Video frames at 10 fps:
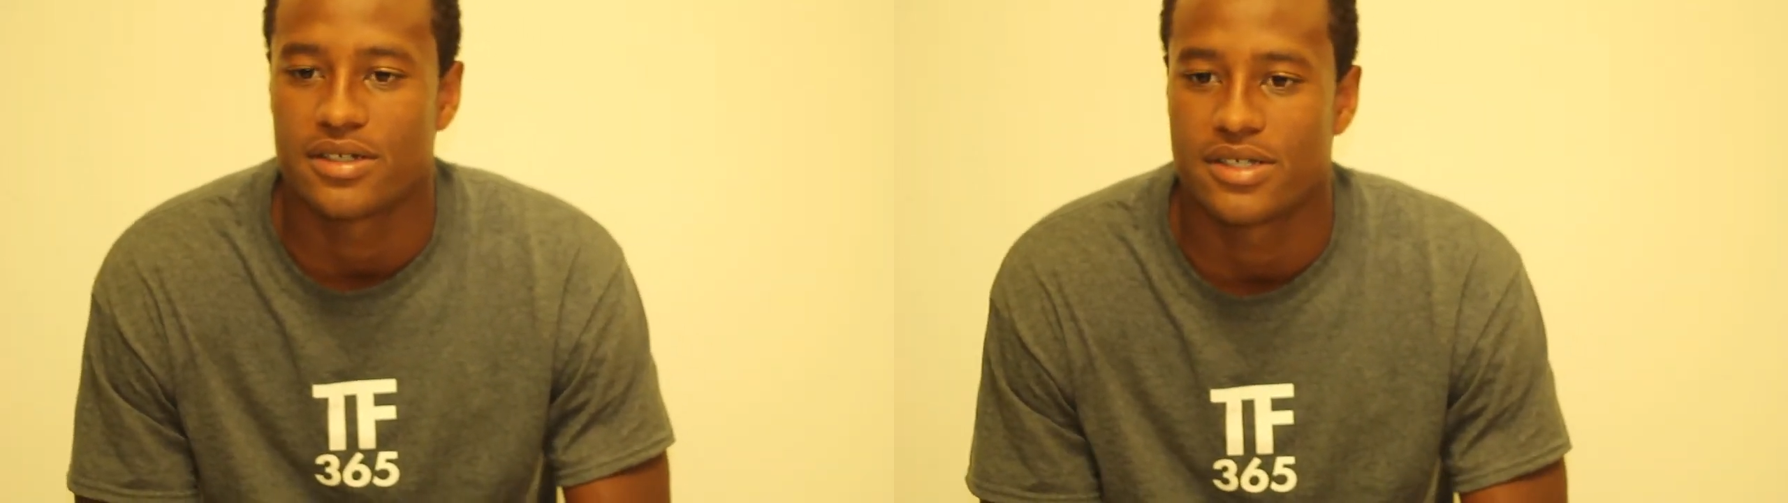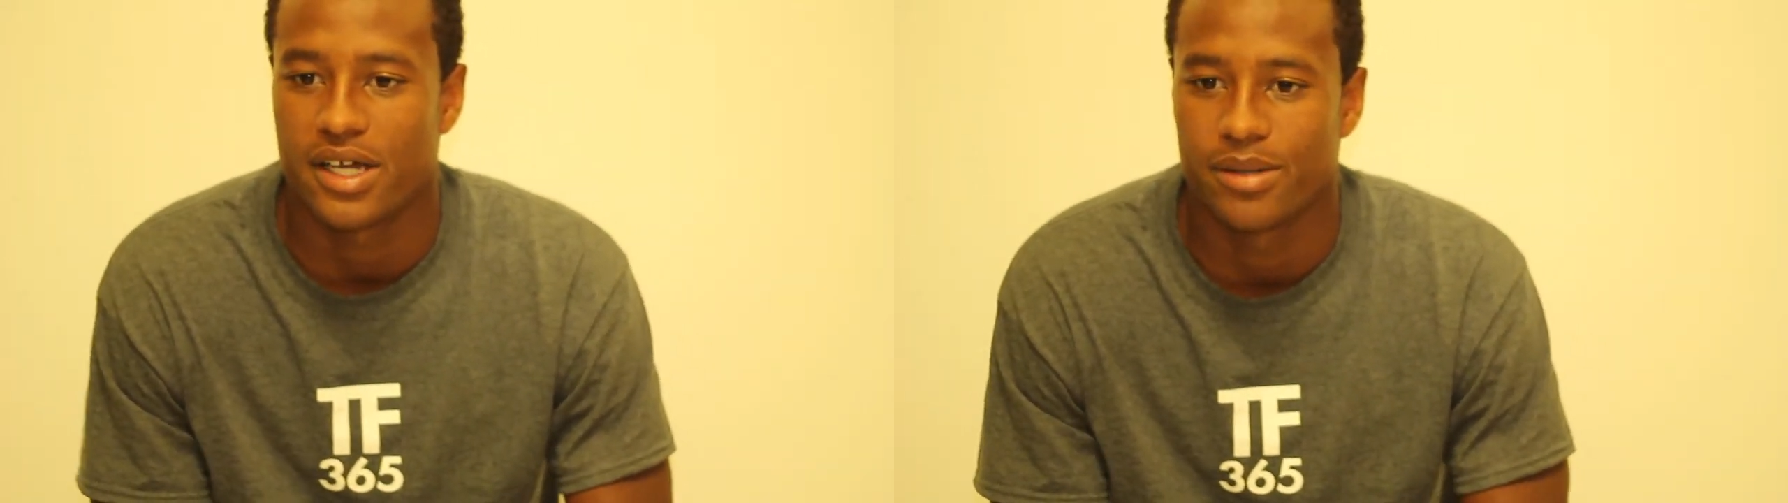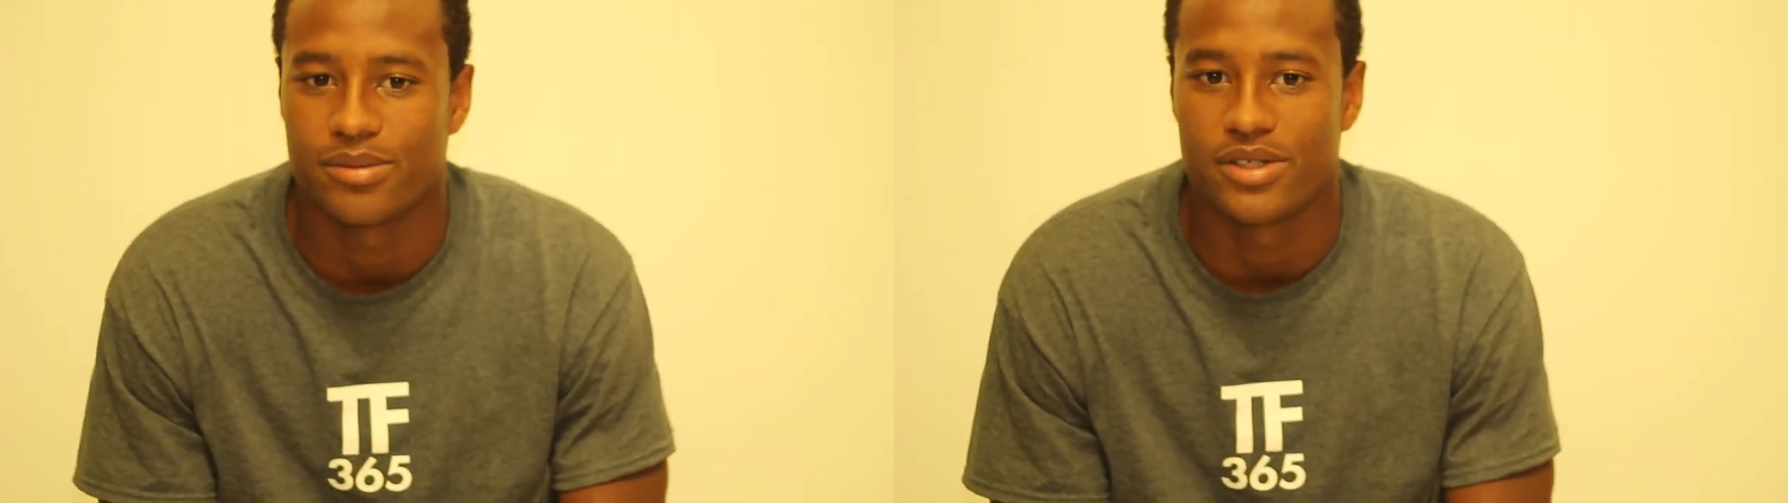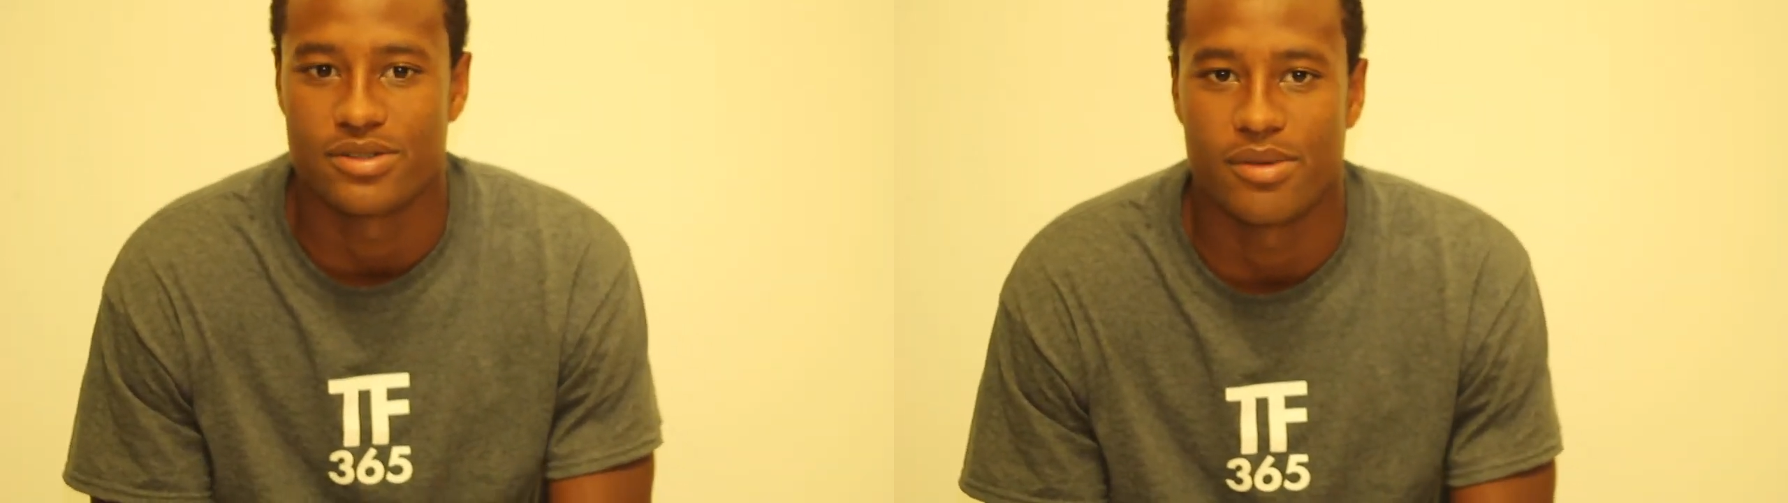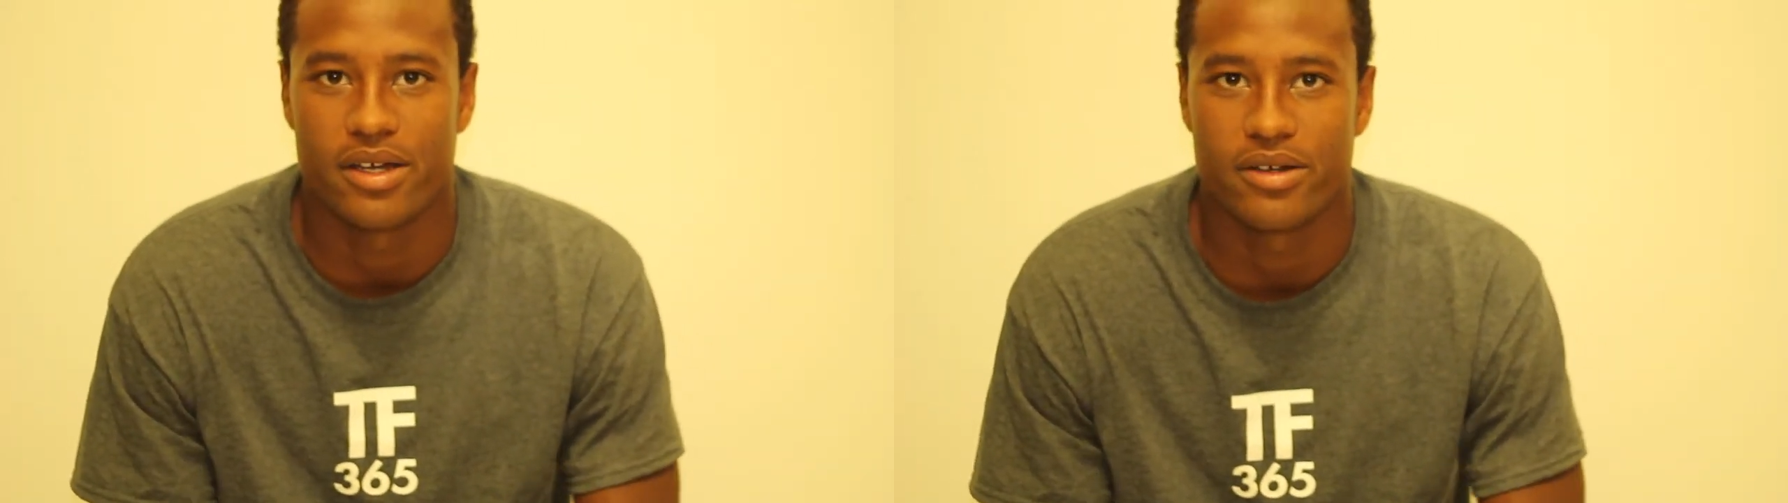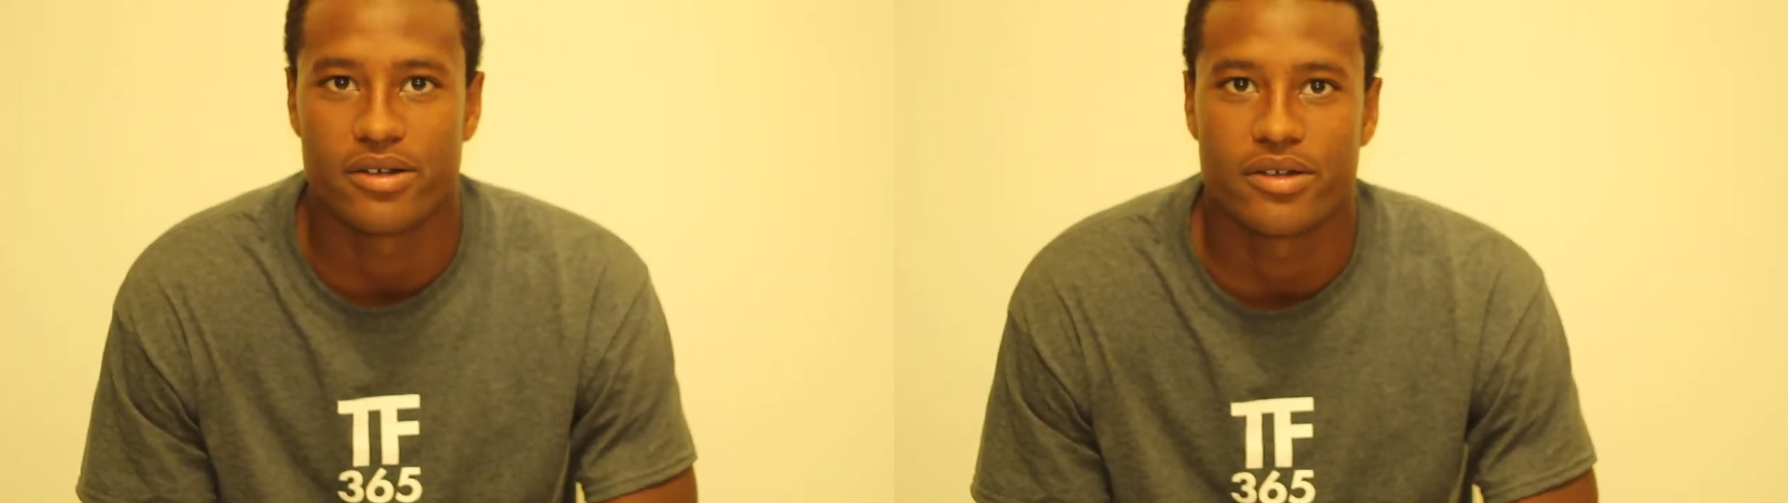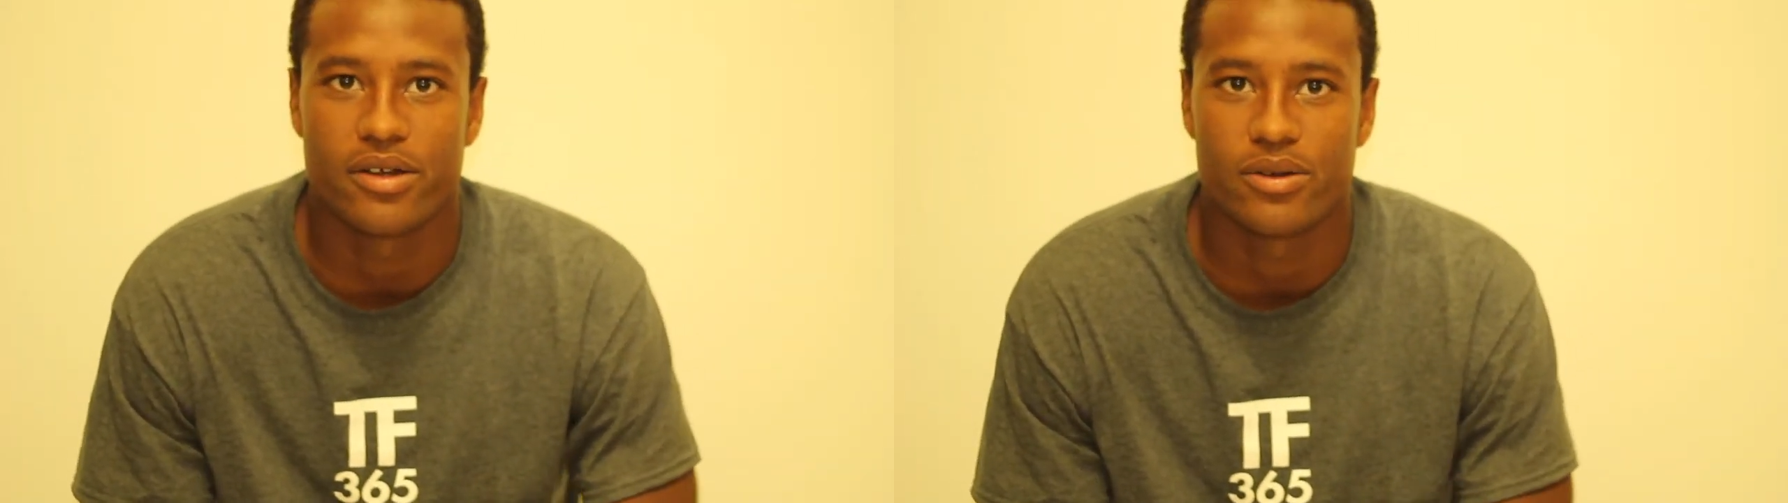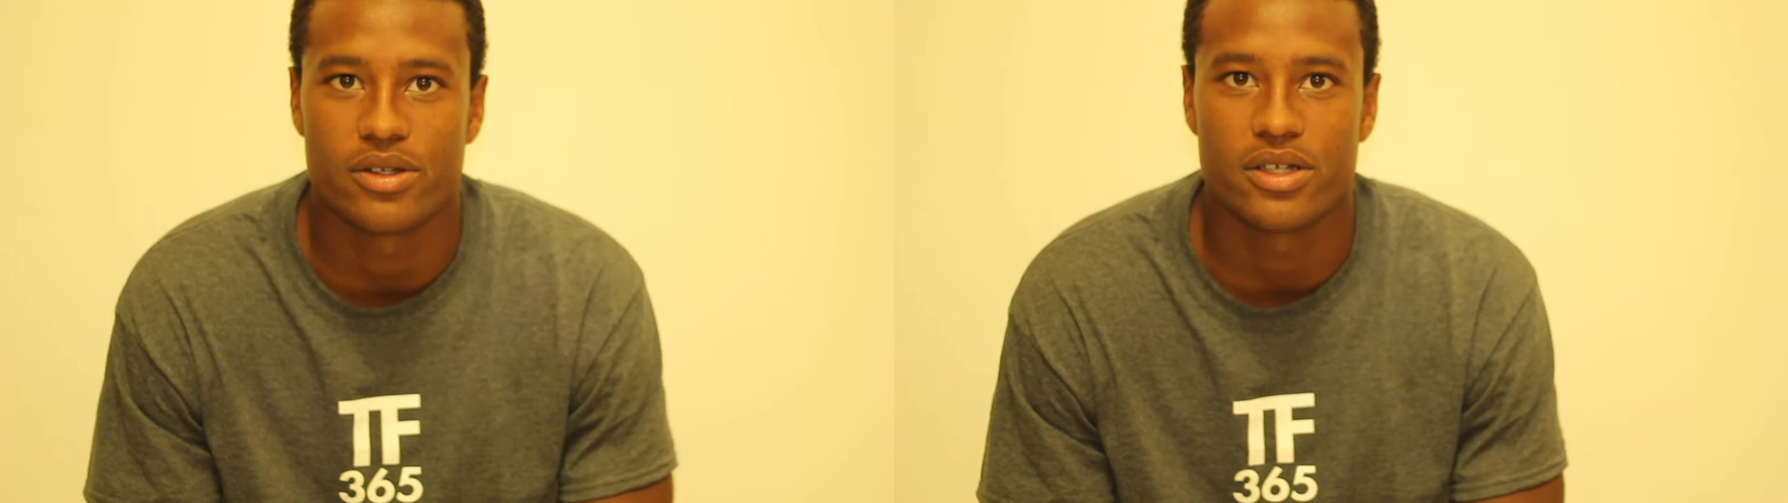time doesn't matter,
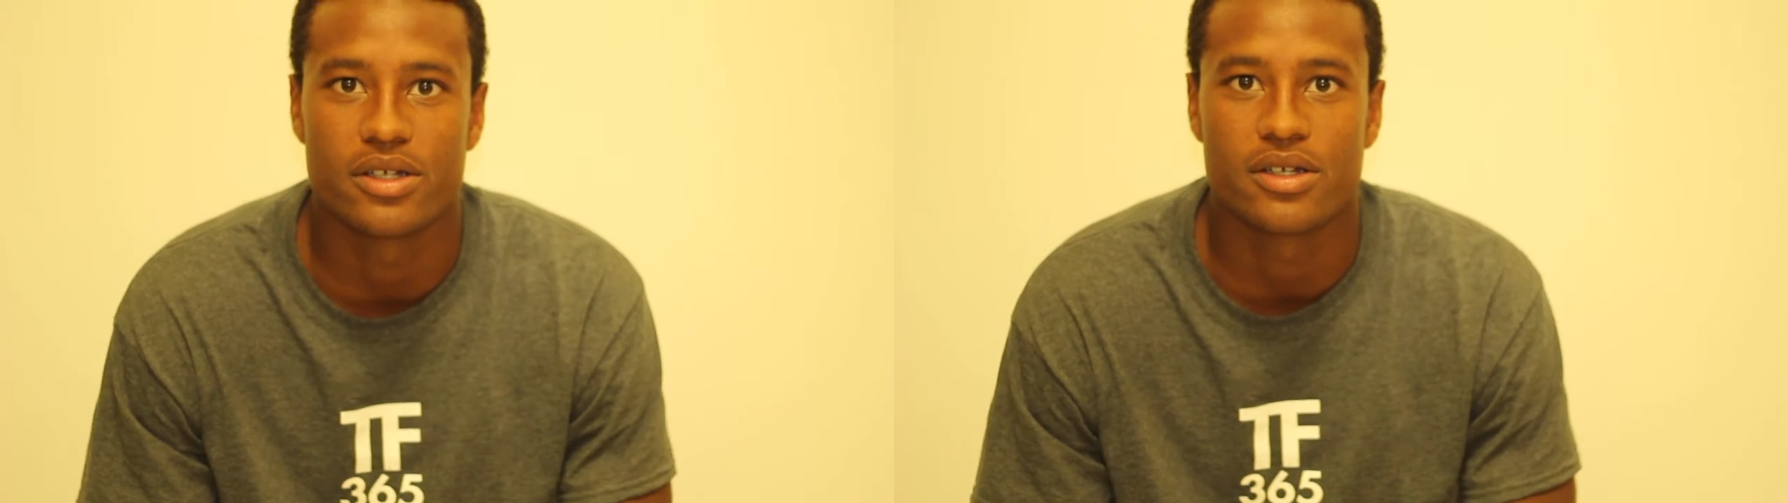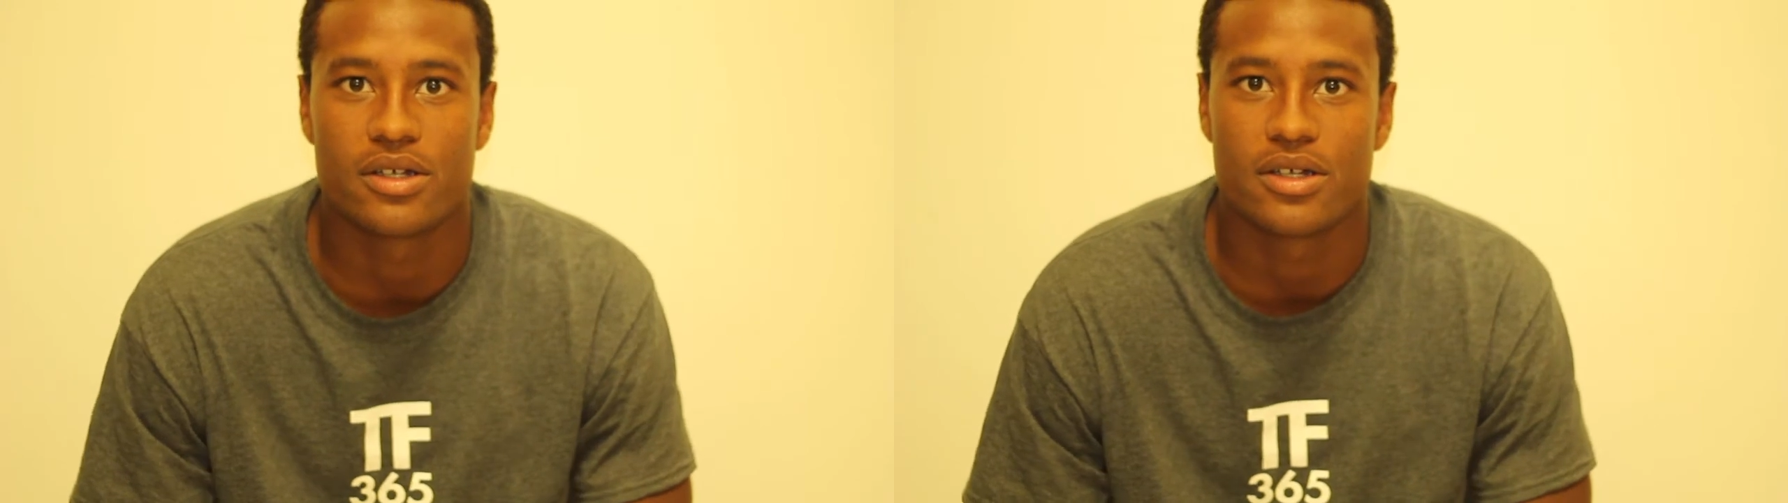only